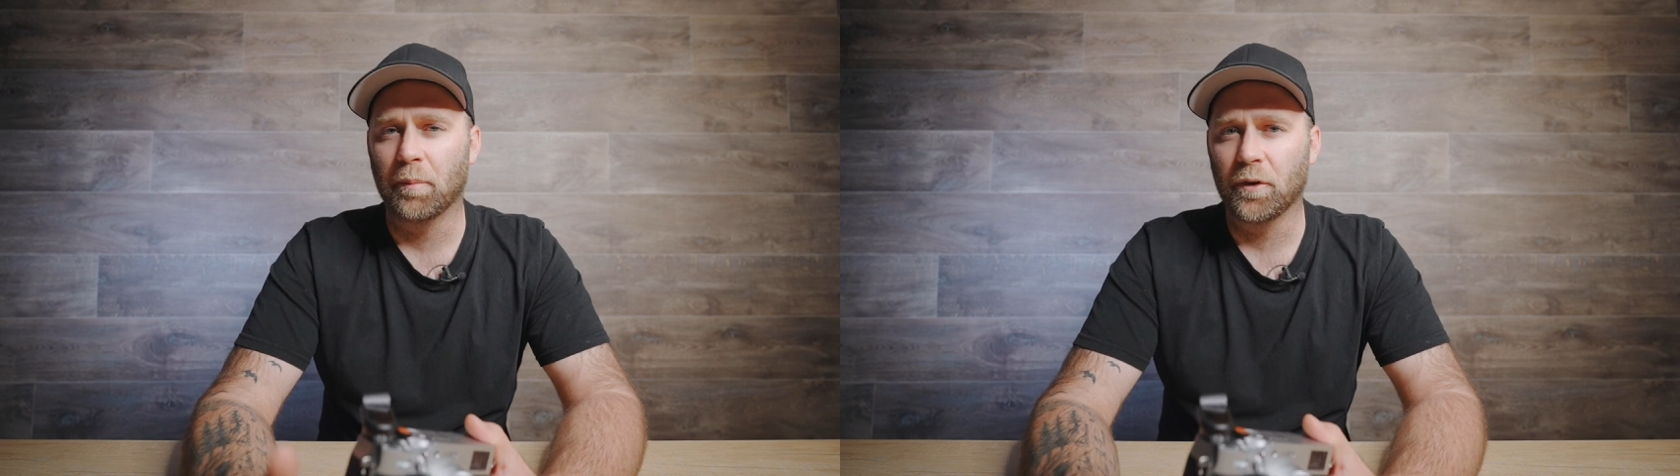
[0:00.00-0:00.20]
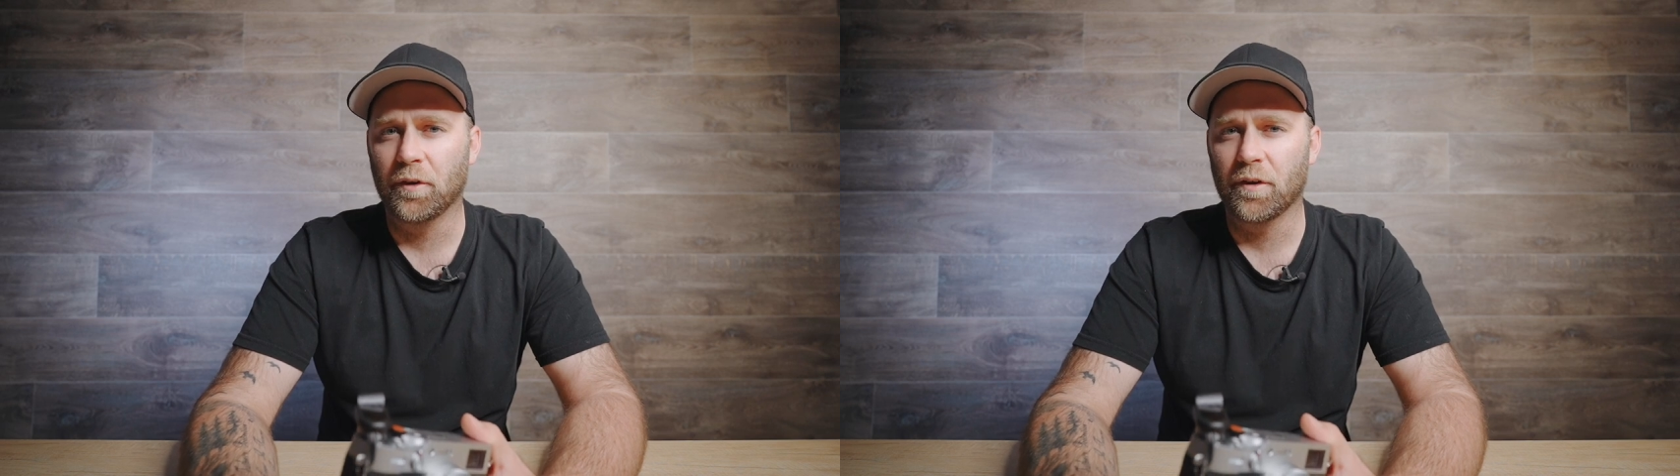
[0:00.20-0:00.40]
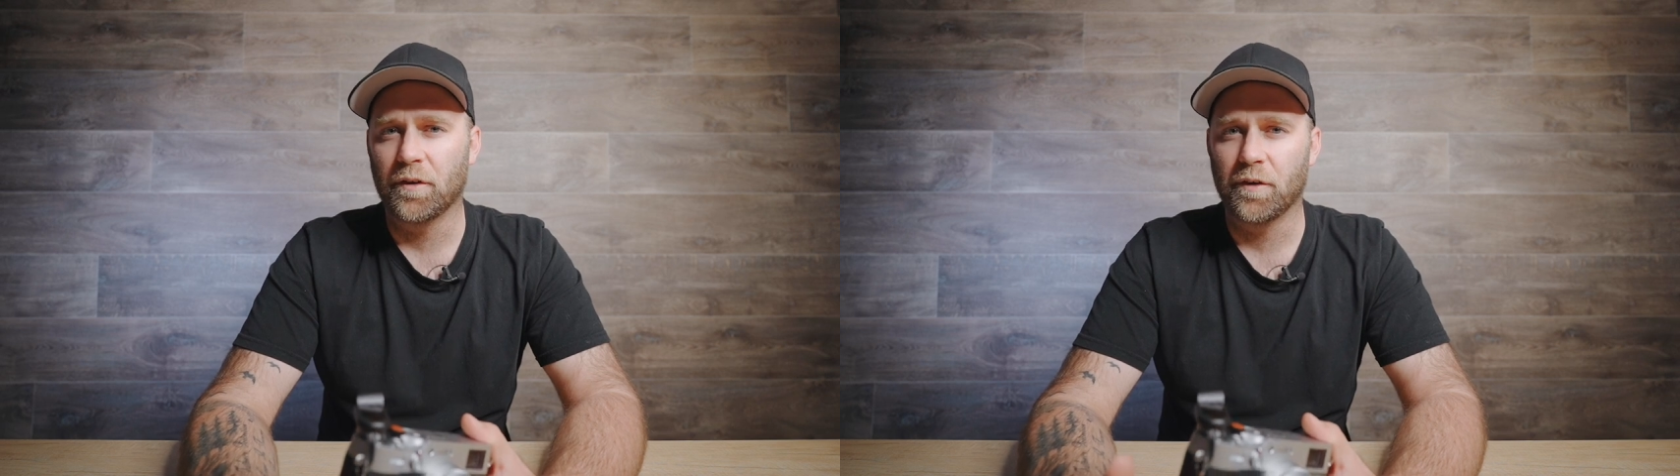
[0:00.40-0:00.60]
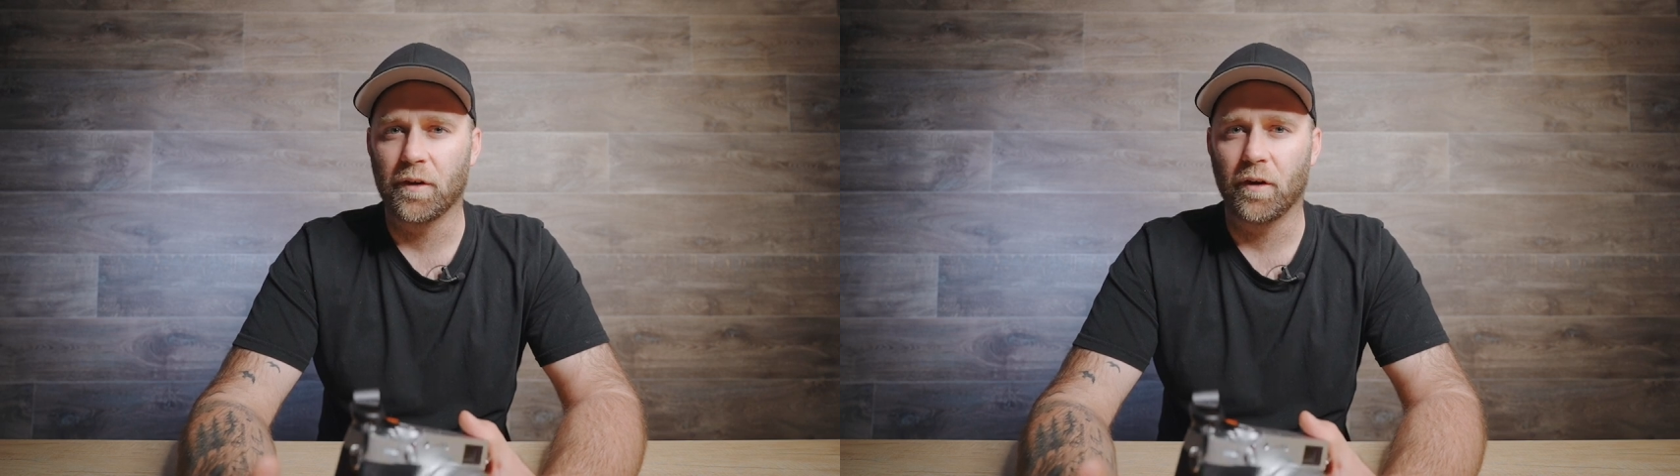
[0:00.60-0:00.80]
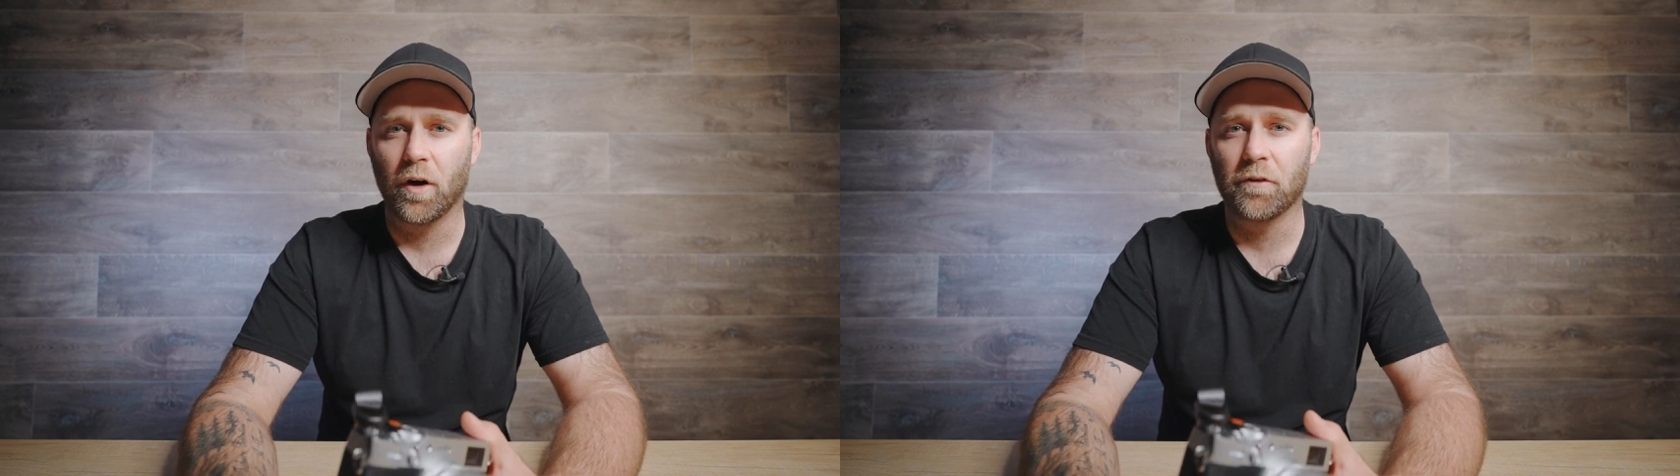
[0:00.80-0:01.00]
Bluetooth
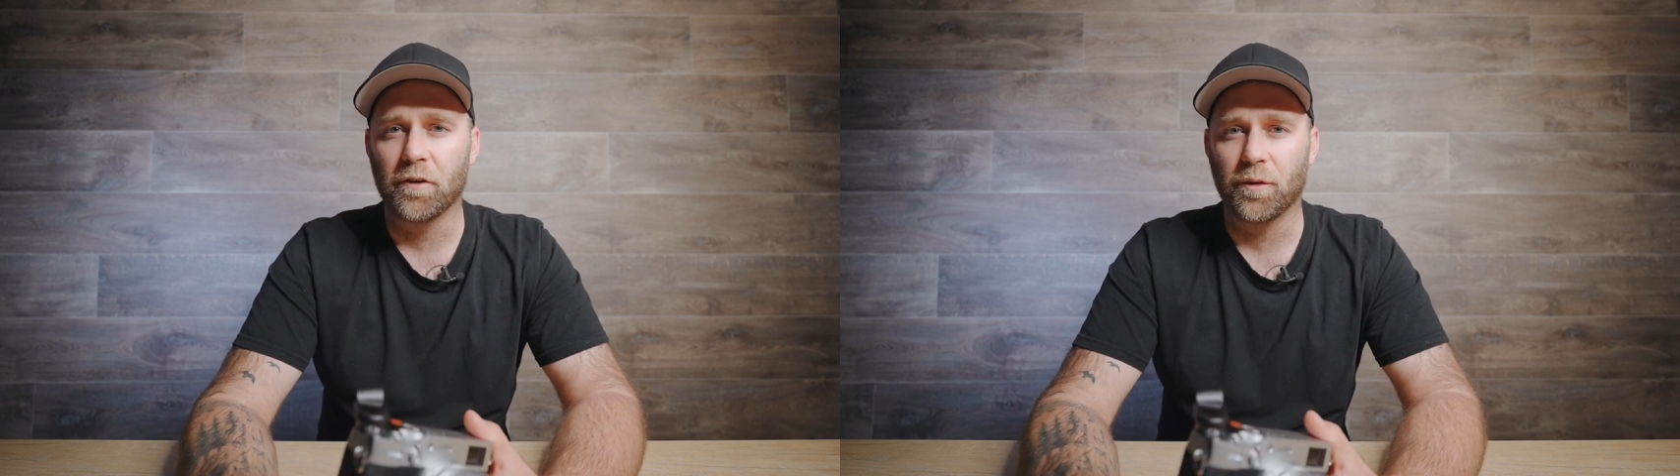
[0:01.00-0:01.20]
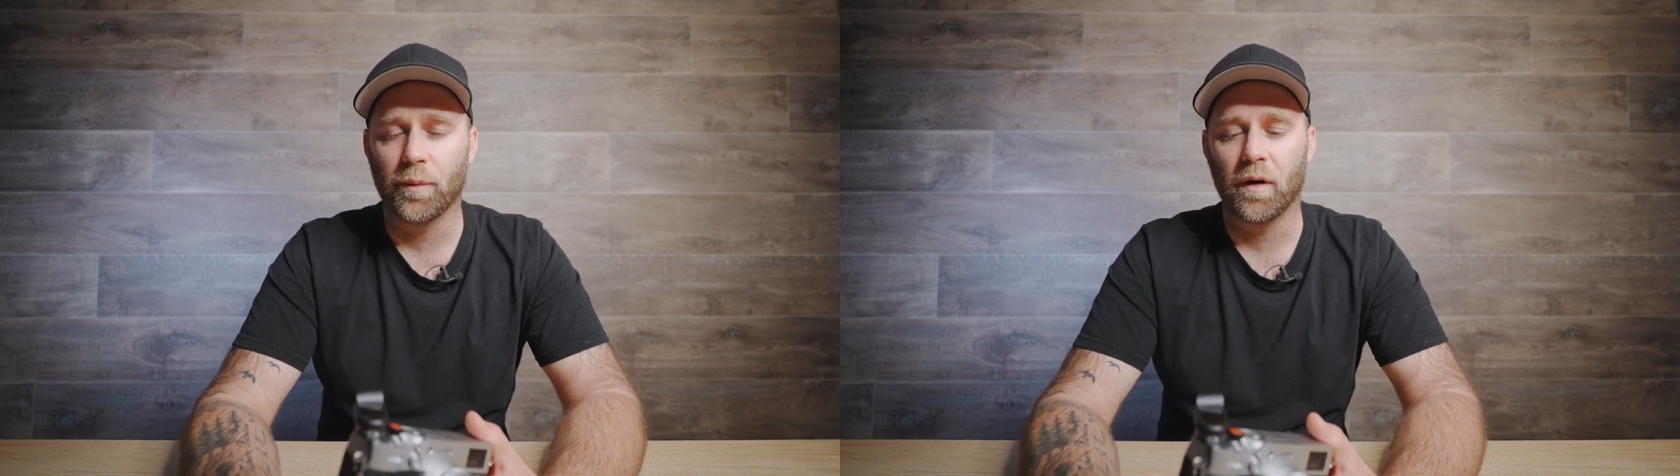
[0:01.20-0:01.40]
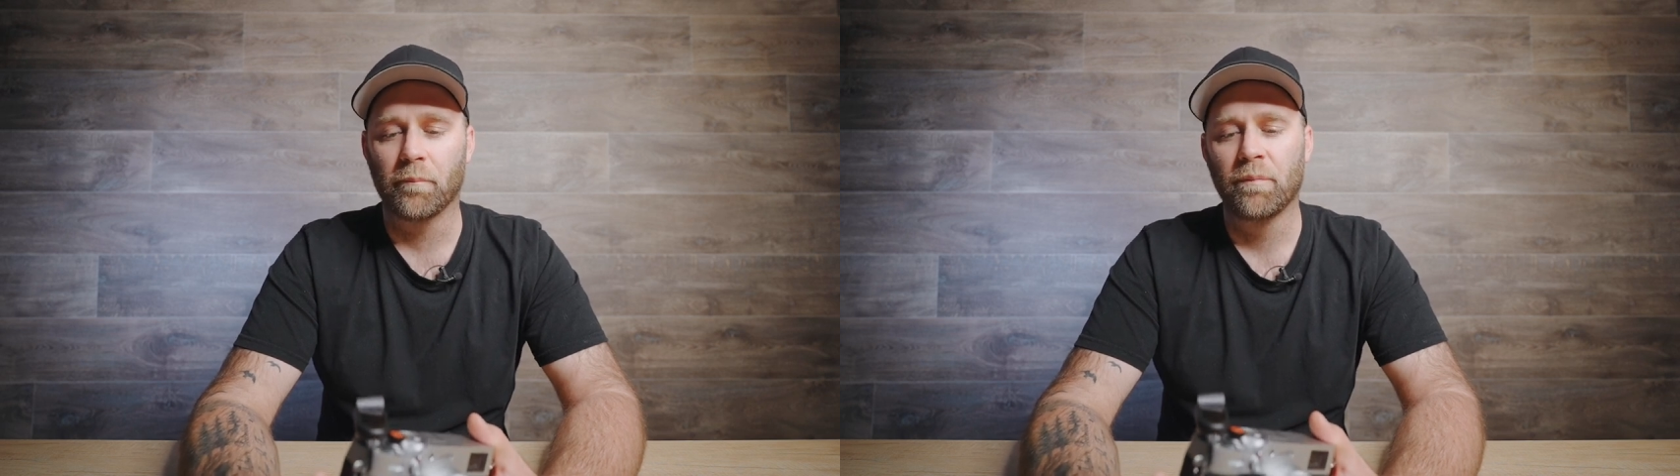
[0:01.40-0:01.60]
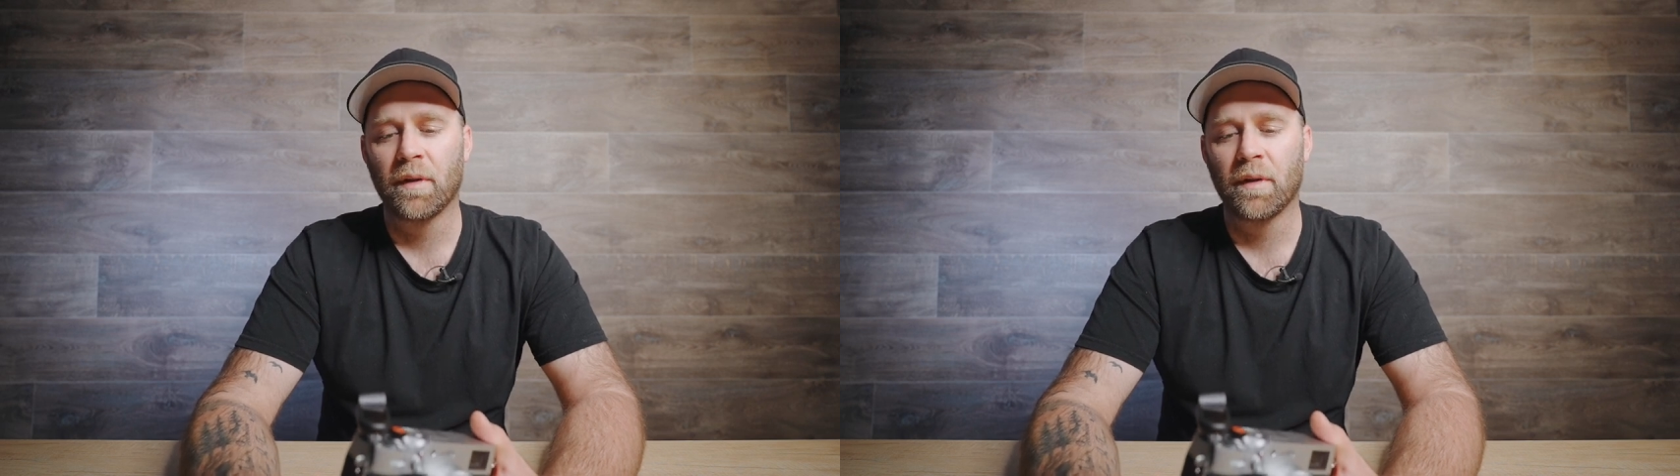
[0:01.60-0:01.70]
turned off as well.